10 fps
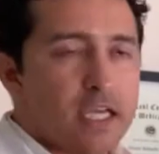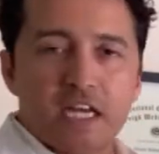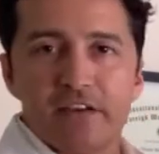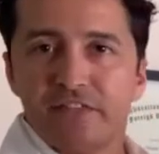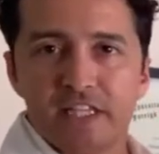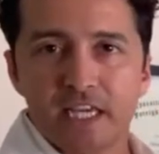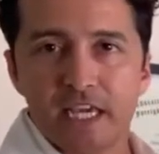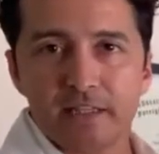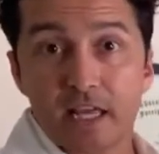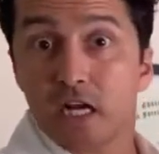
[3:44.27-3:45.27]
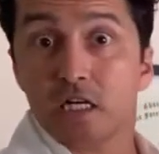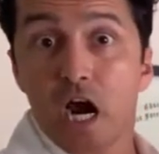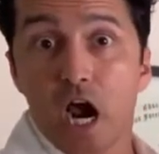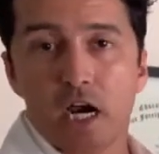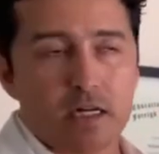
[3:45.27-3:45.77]
and FDA, thank
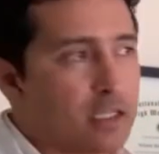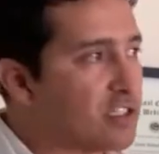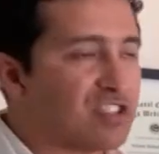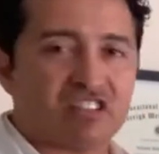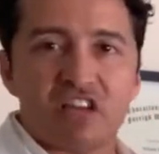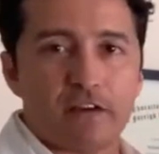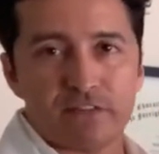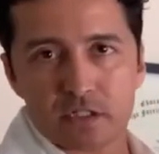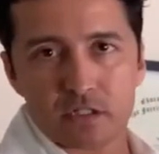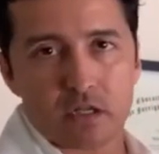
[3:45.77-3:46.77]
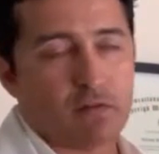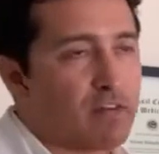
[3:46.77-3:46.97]
God, is toughest,